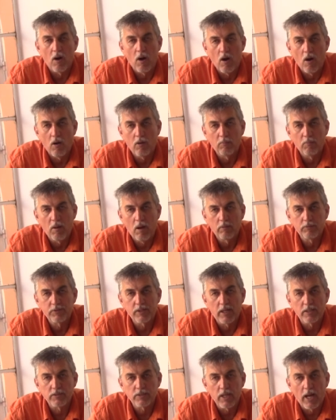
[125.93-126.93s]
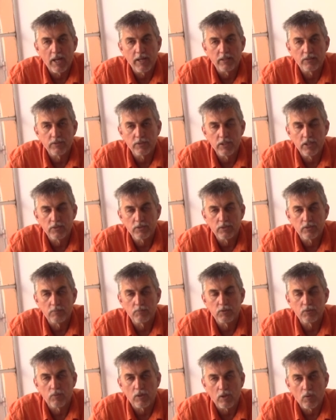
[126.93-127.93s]
All multi-sided
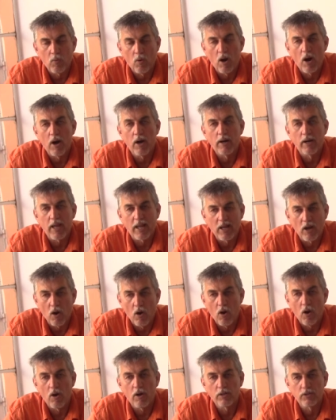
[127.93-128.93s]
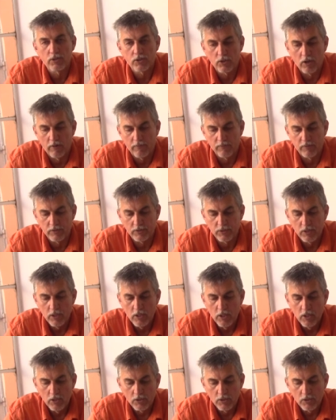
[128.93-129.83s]
systems require a hard surface